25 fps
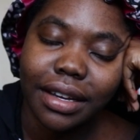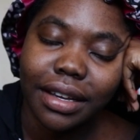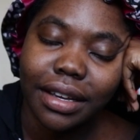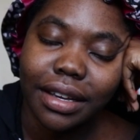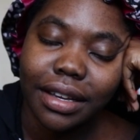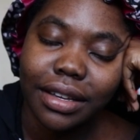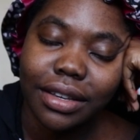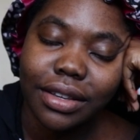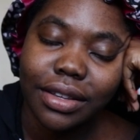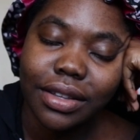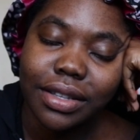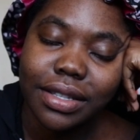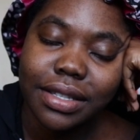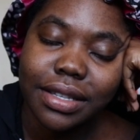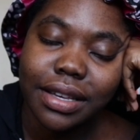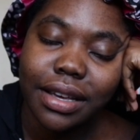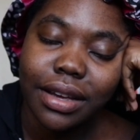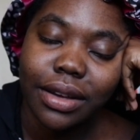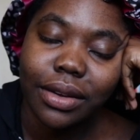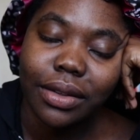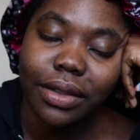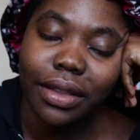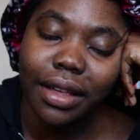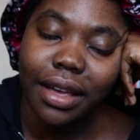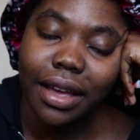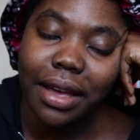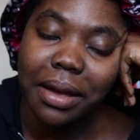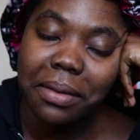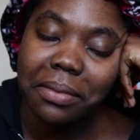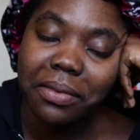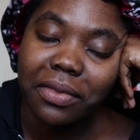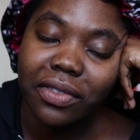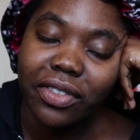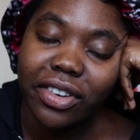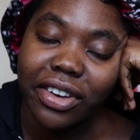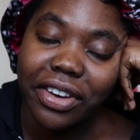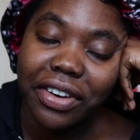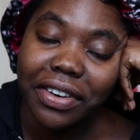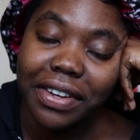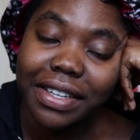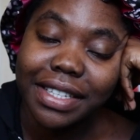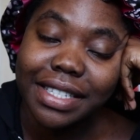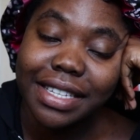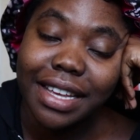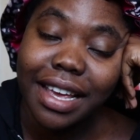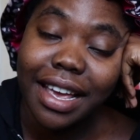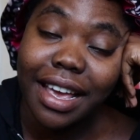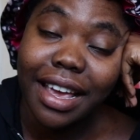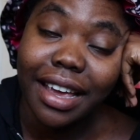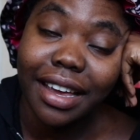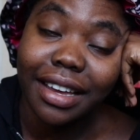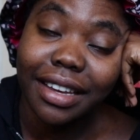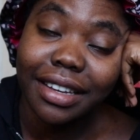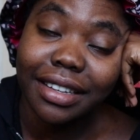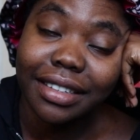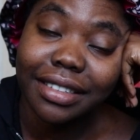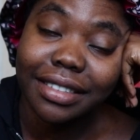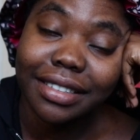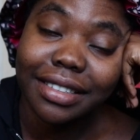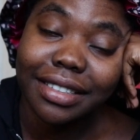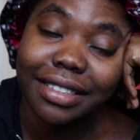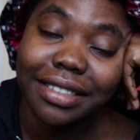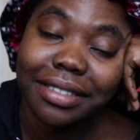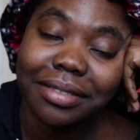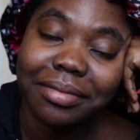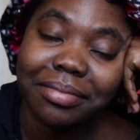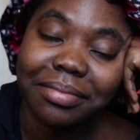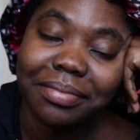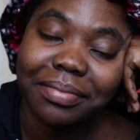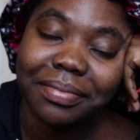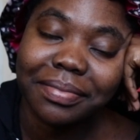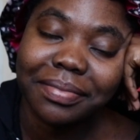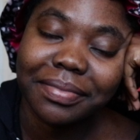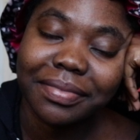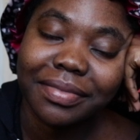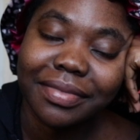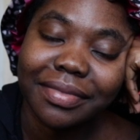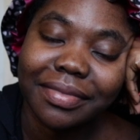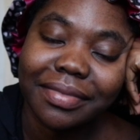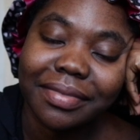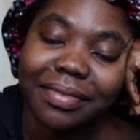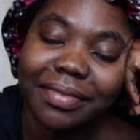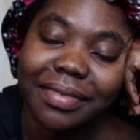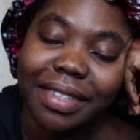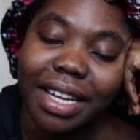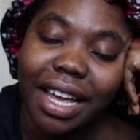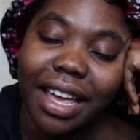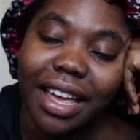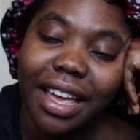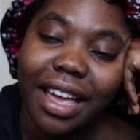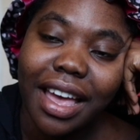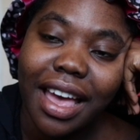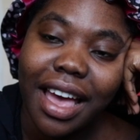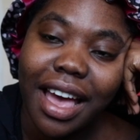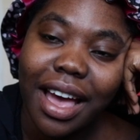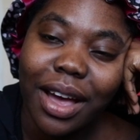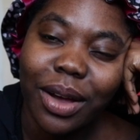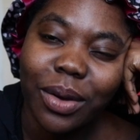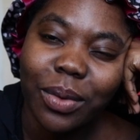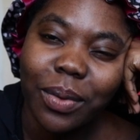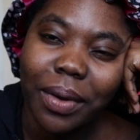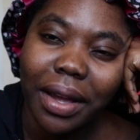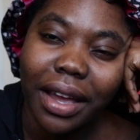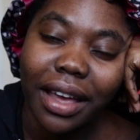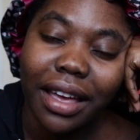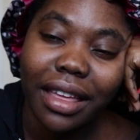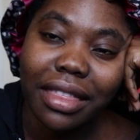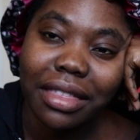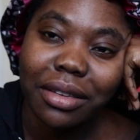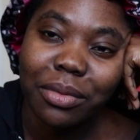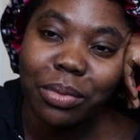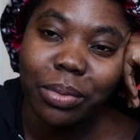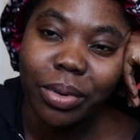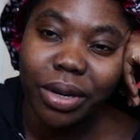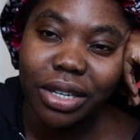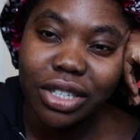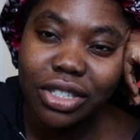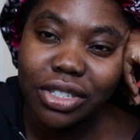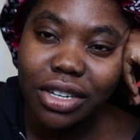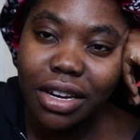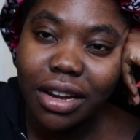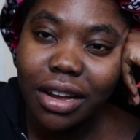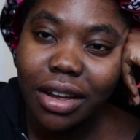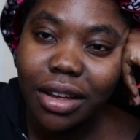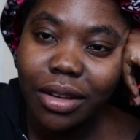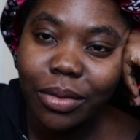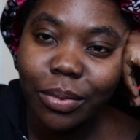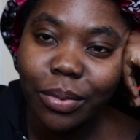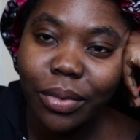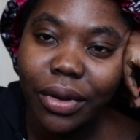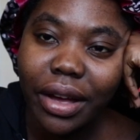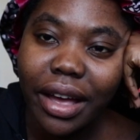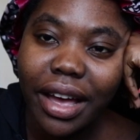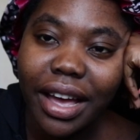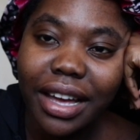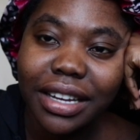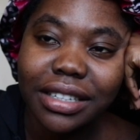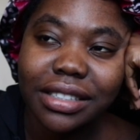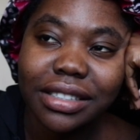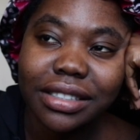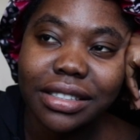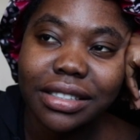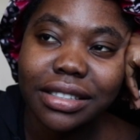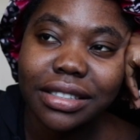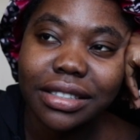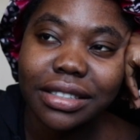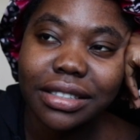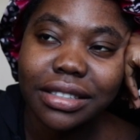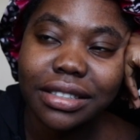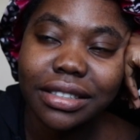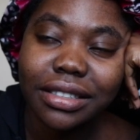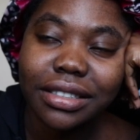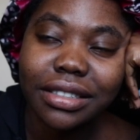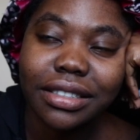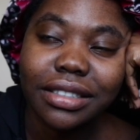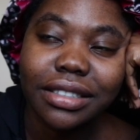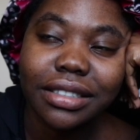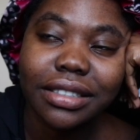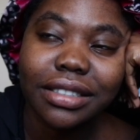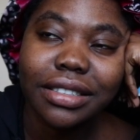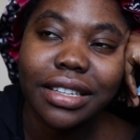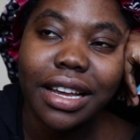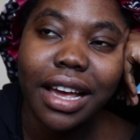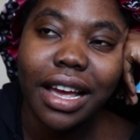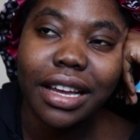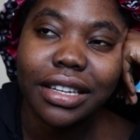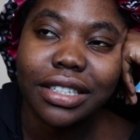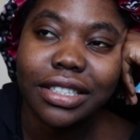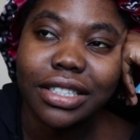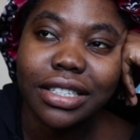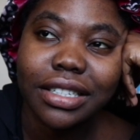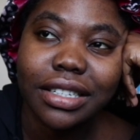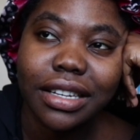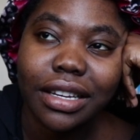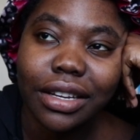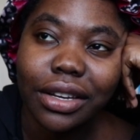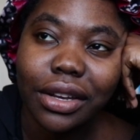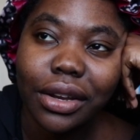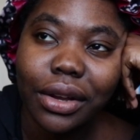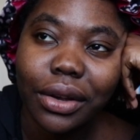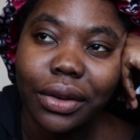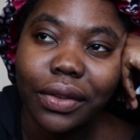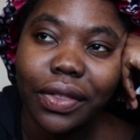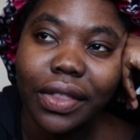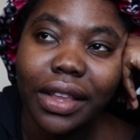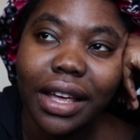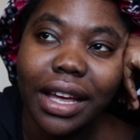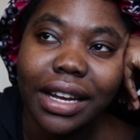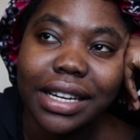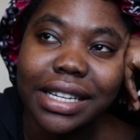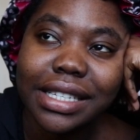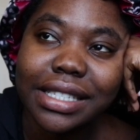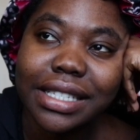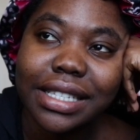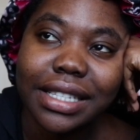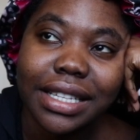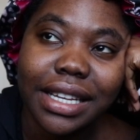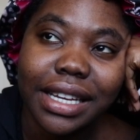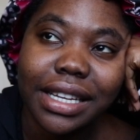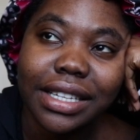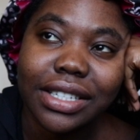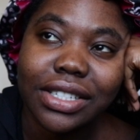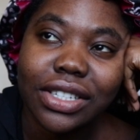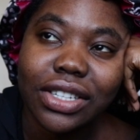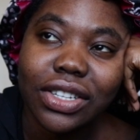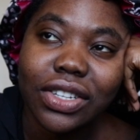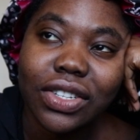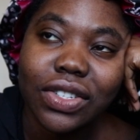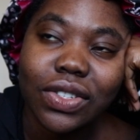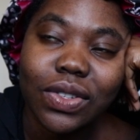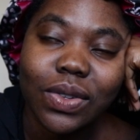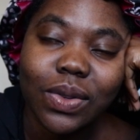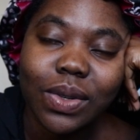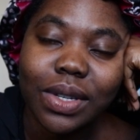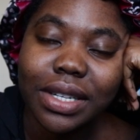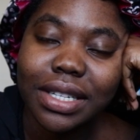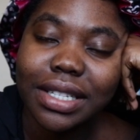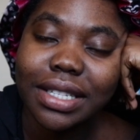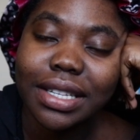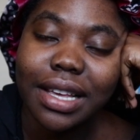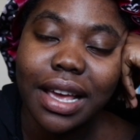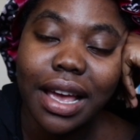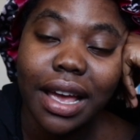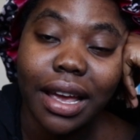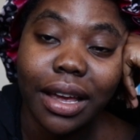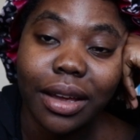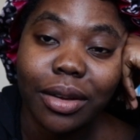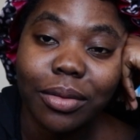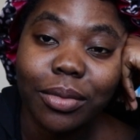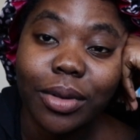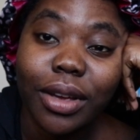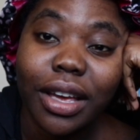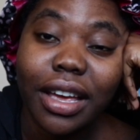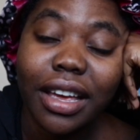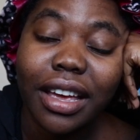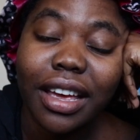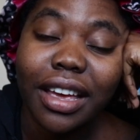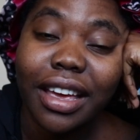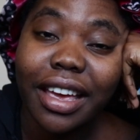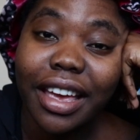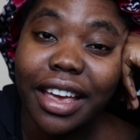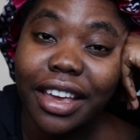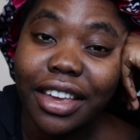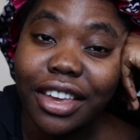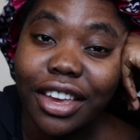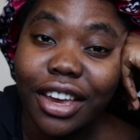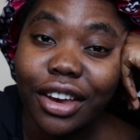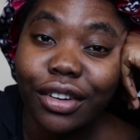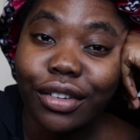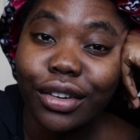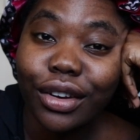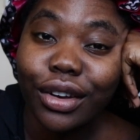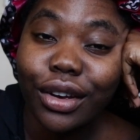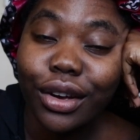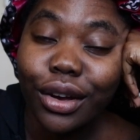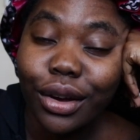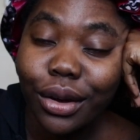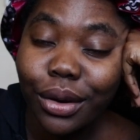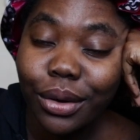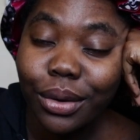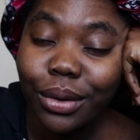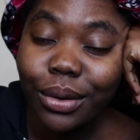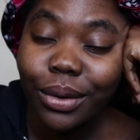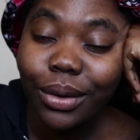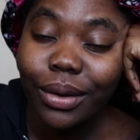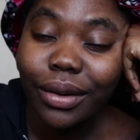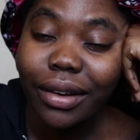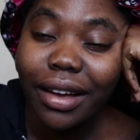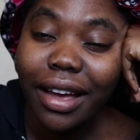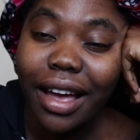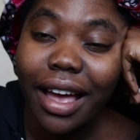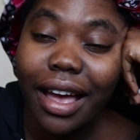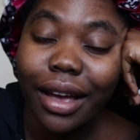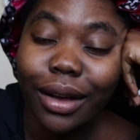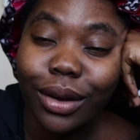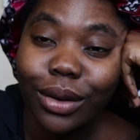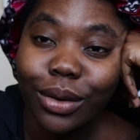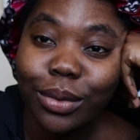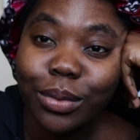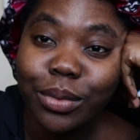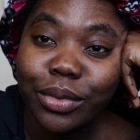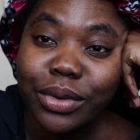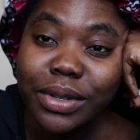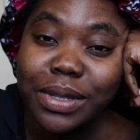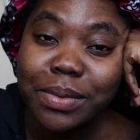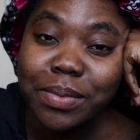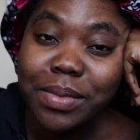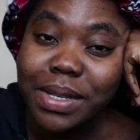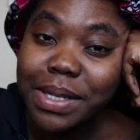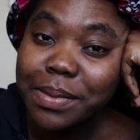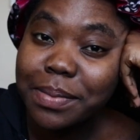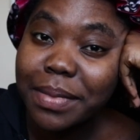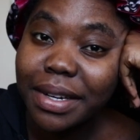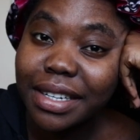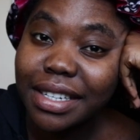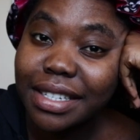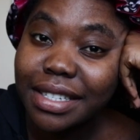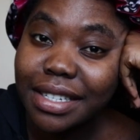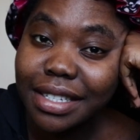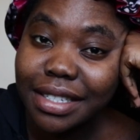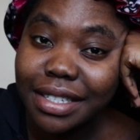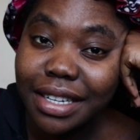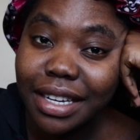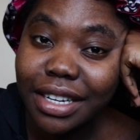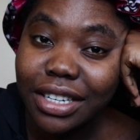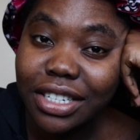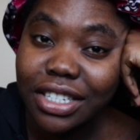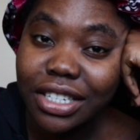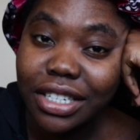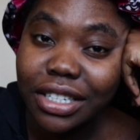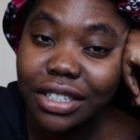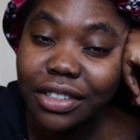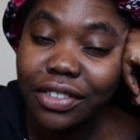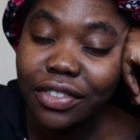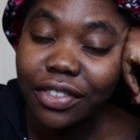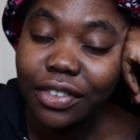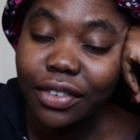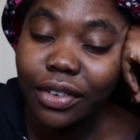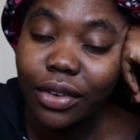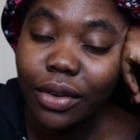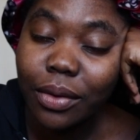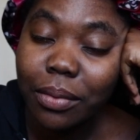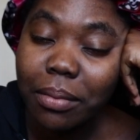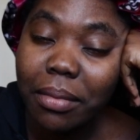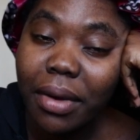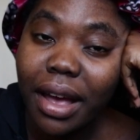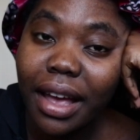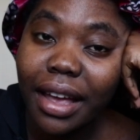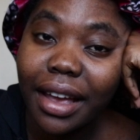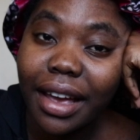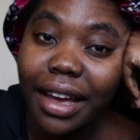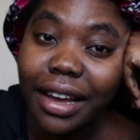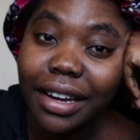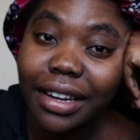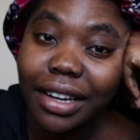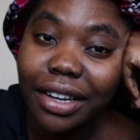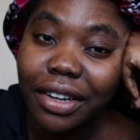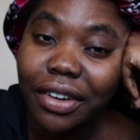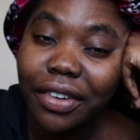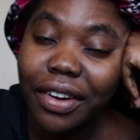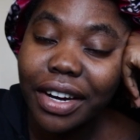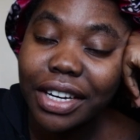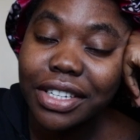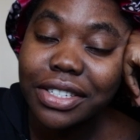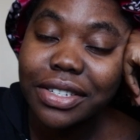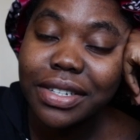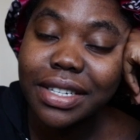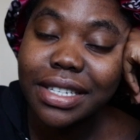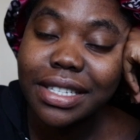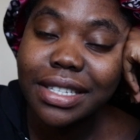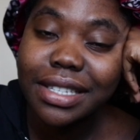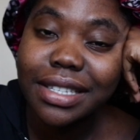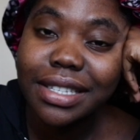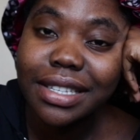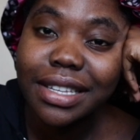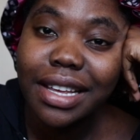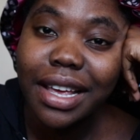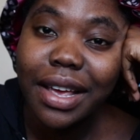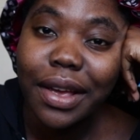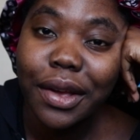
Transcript: Can you tell that I'm very tired? I work under pressure, but I should have known that dissertation is not the time. A year ago, I almost missed my dissertation for my undergraduates